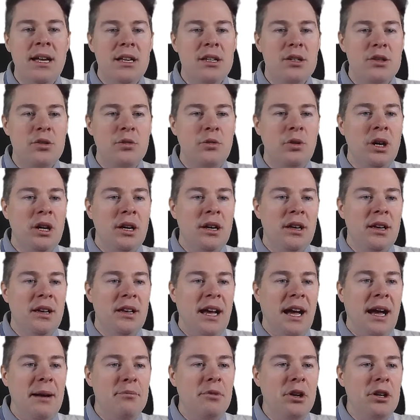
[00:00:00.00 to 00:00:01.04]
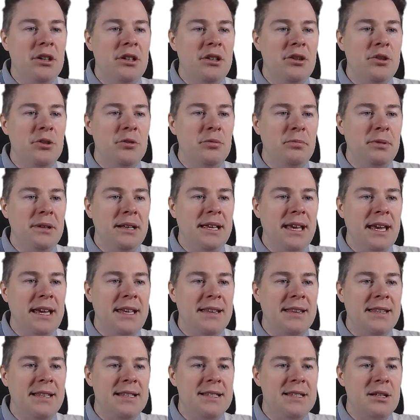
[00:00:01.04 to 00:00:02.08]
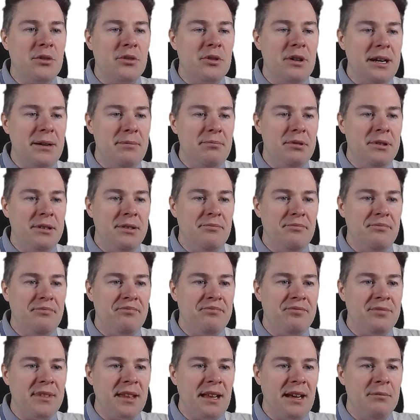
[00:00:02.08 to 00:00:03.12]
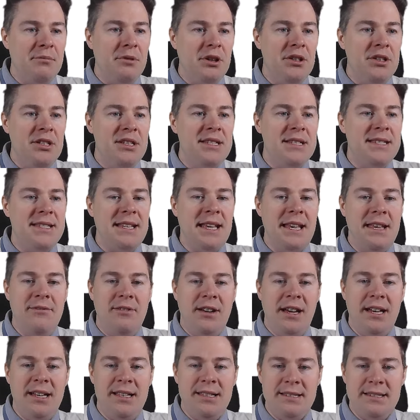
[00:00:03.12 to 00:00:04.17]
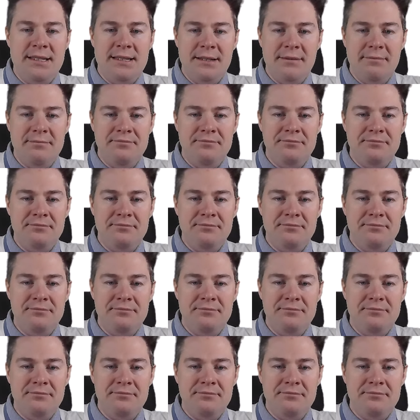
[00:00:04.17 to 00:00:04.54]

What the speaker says: So I'm going to duplicate this script. I'm going to save as.